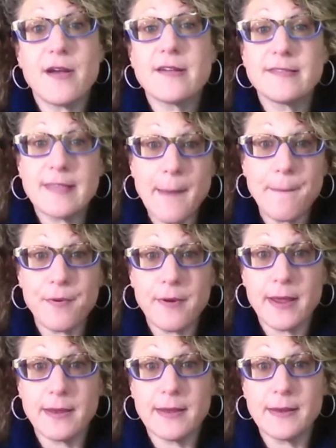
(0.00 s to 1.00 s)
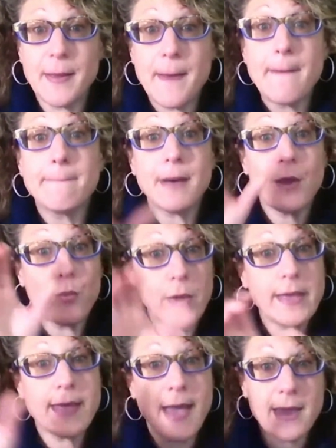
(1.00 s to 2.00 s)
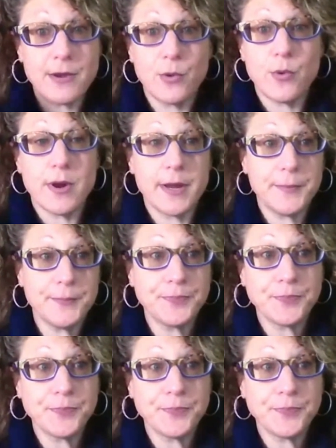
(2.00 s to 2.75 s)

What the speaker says: are separated by weight category.